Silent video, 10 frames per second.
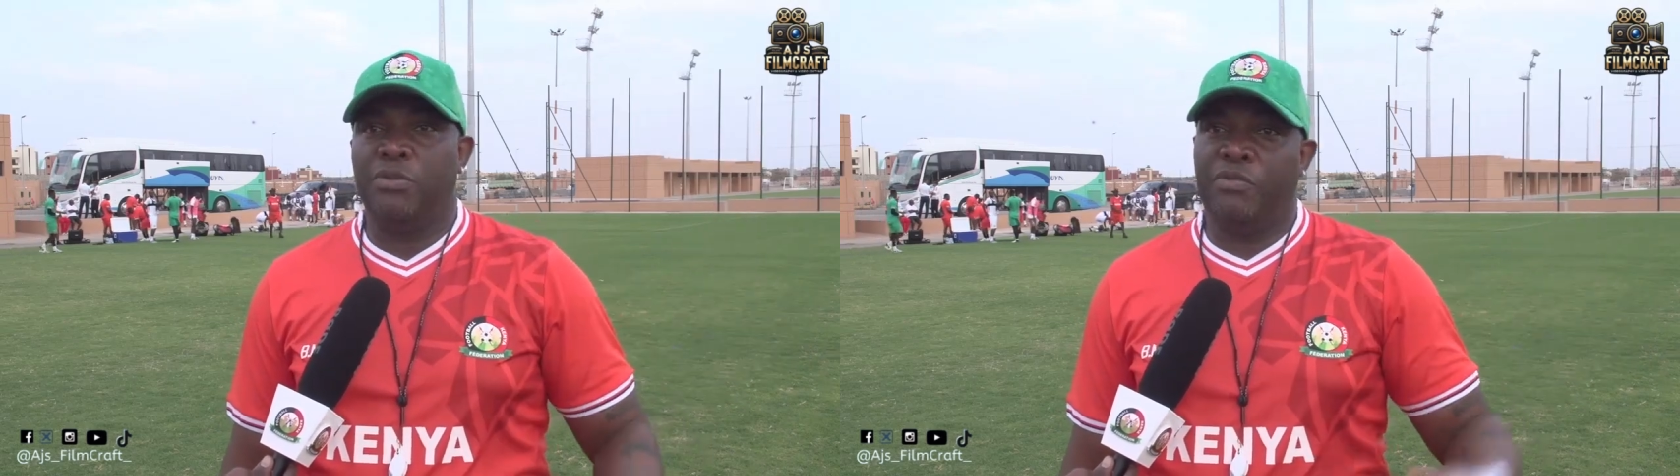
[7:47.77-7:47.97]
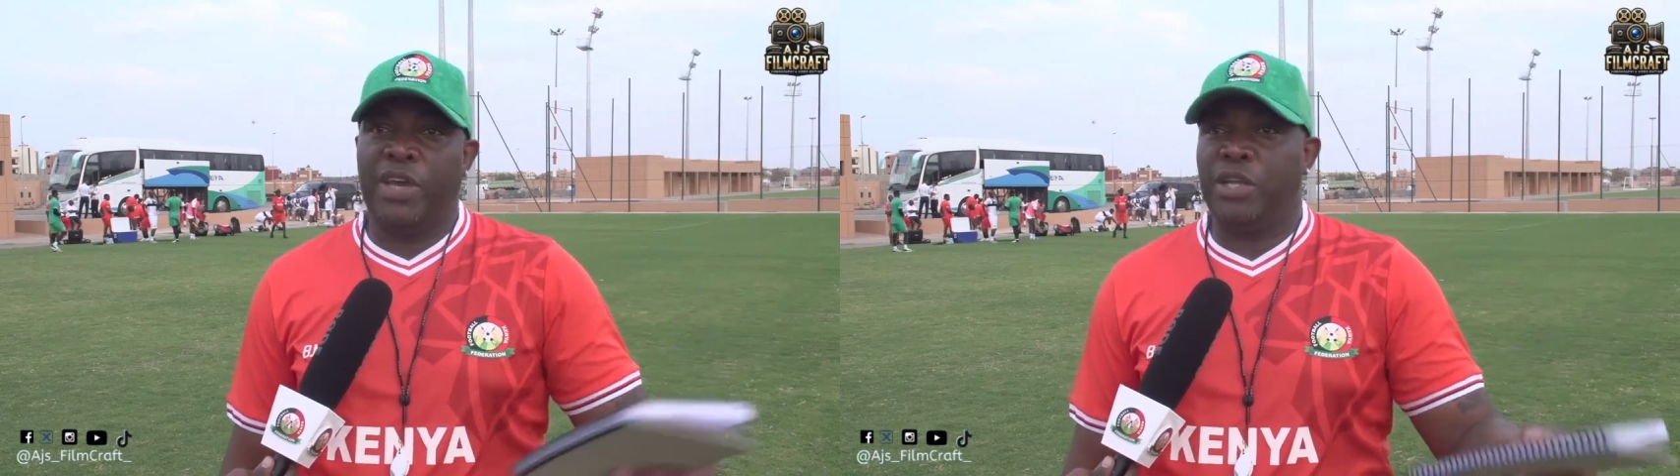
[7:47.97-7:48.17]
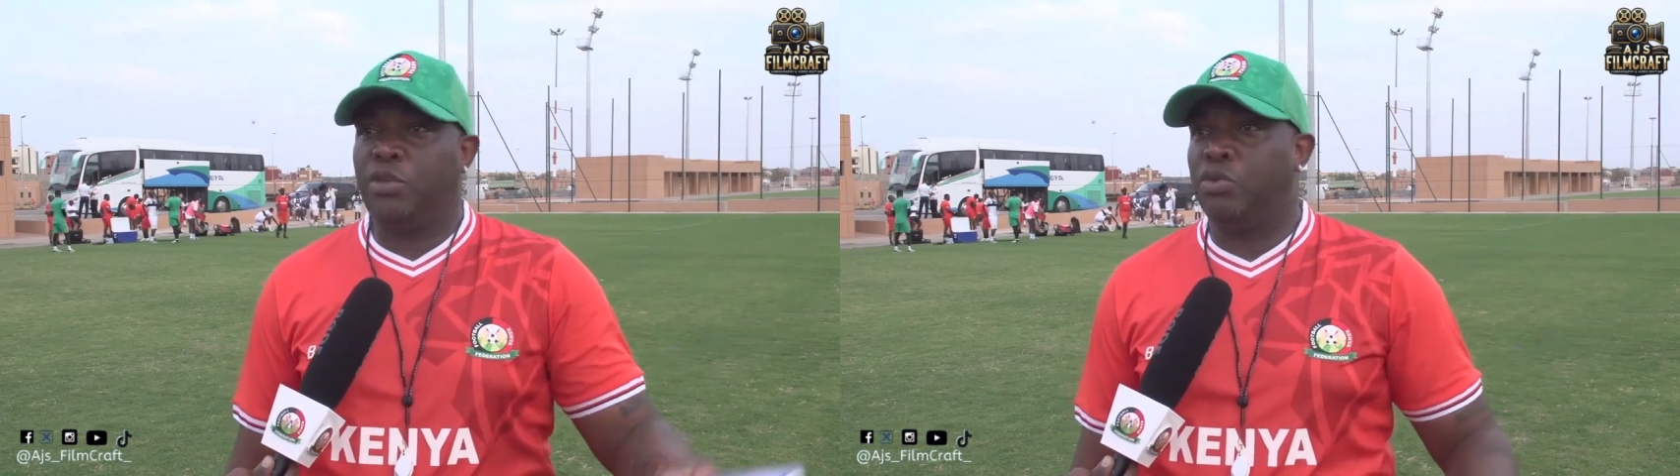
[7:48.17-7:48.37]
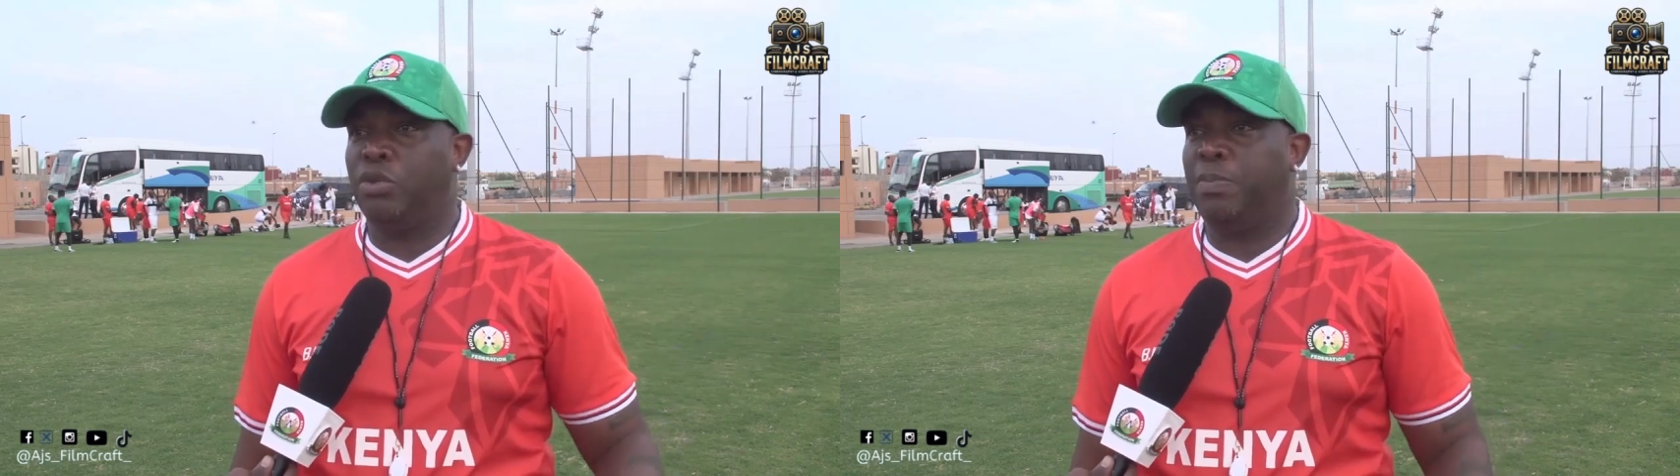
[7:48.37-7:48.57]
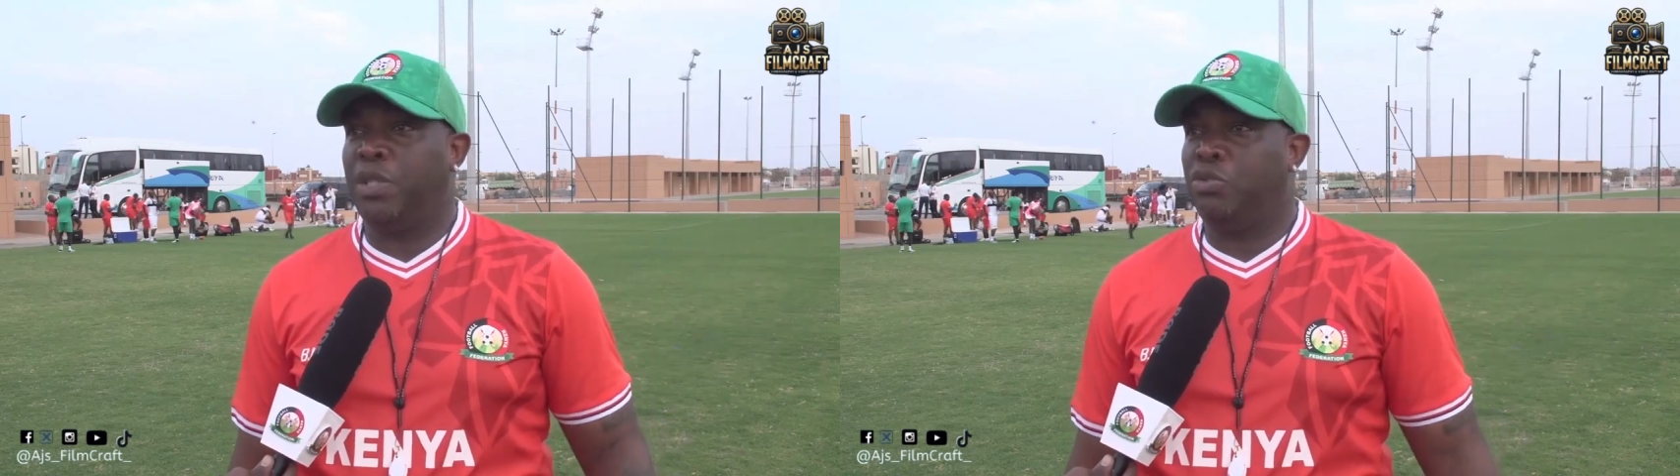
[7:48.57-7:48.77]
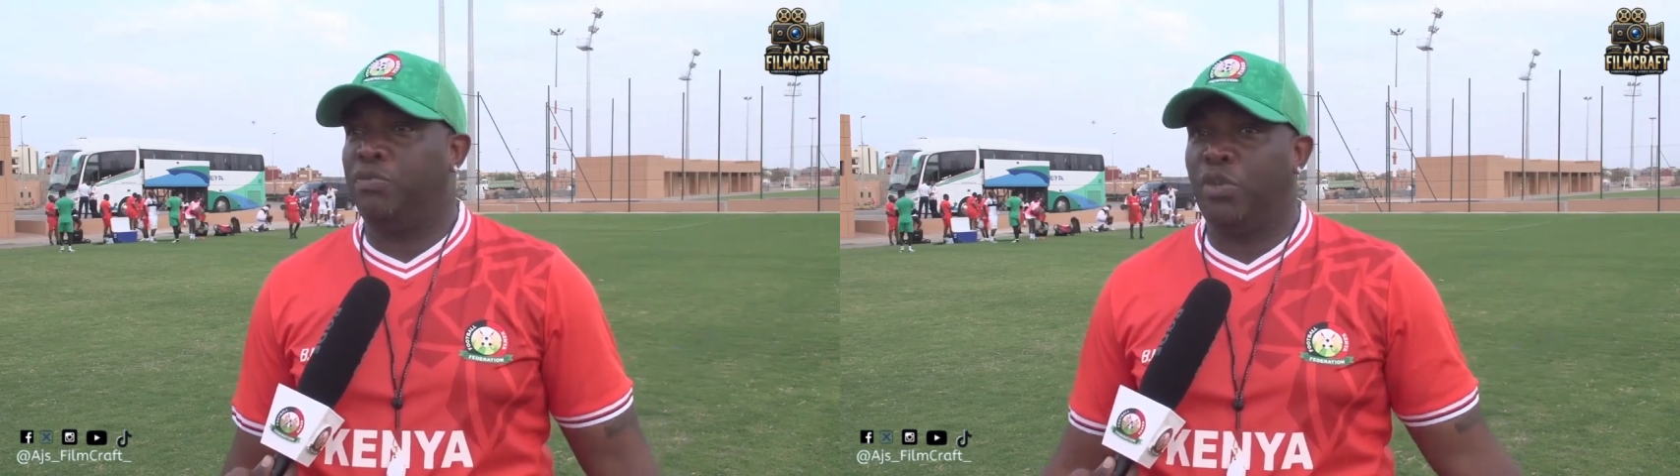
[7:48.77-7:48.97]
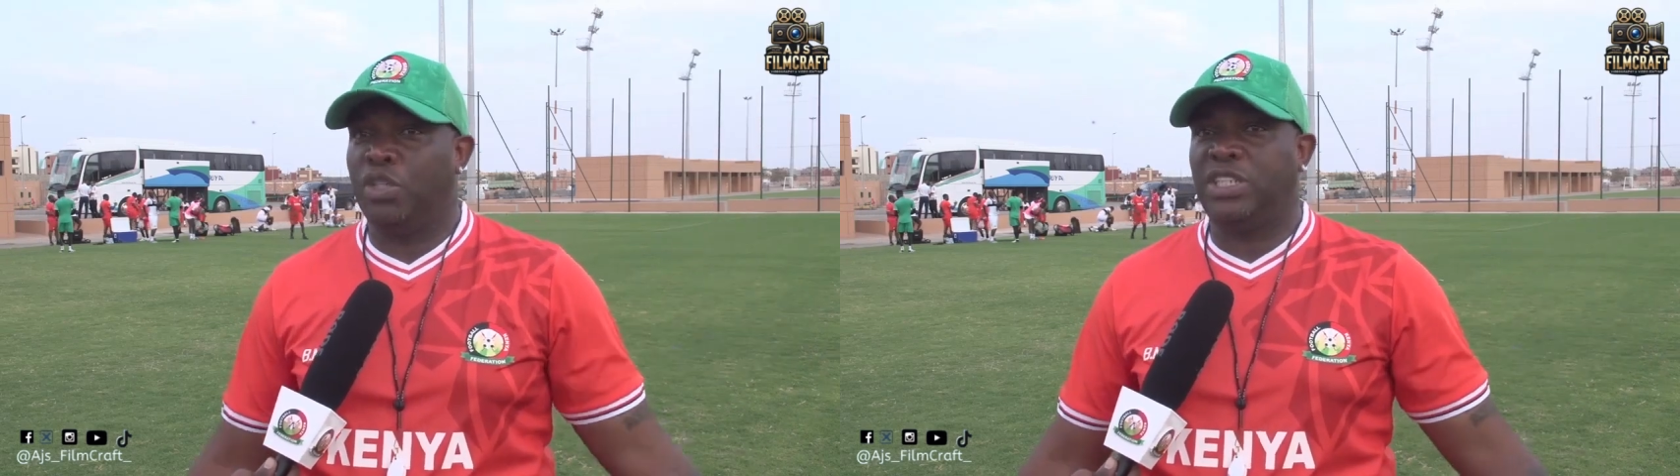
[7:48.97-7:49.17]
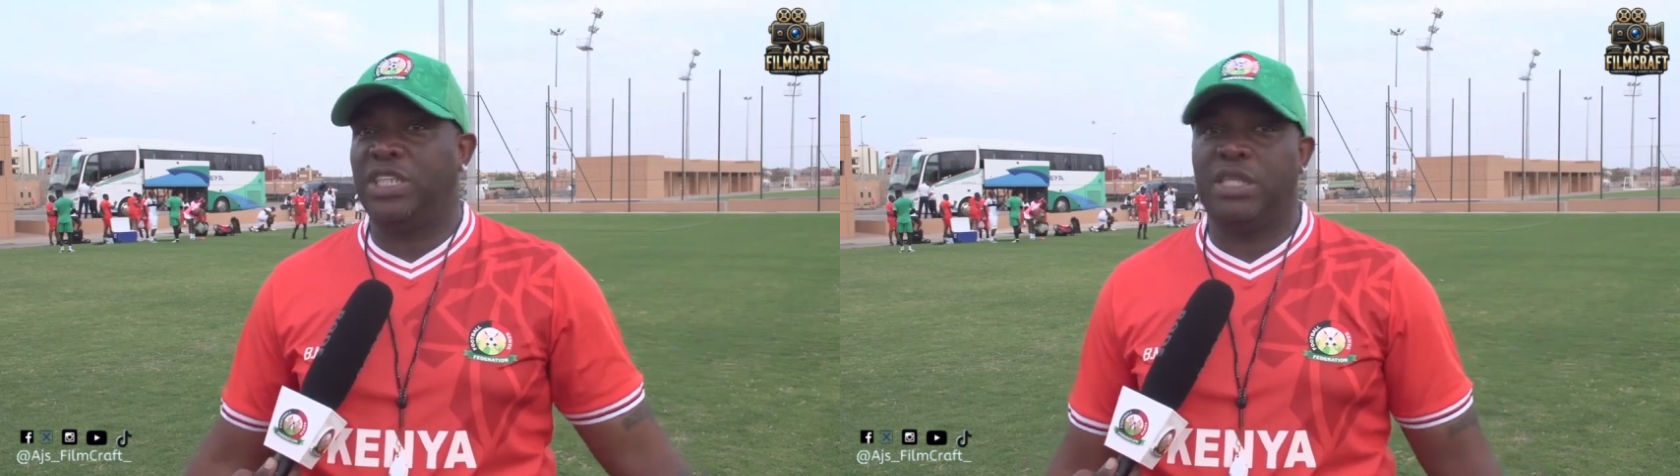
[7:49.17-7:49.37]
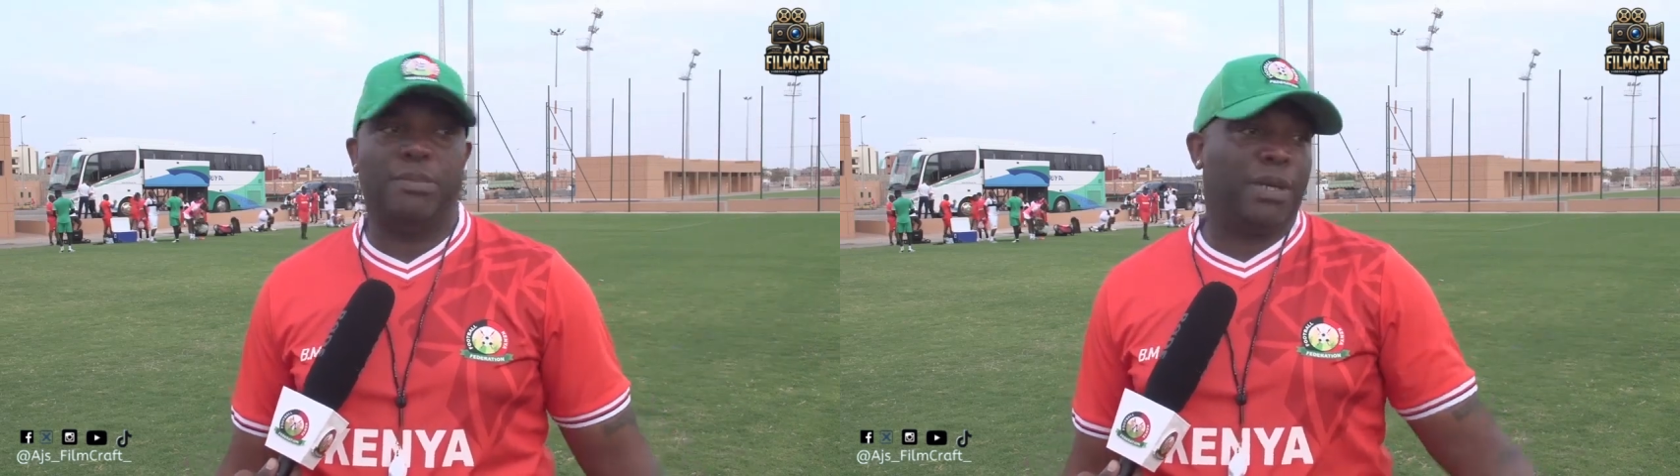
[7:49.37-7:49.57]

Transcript: very good, but you've not seen him,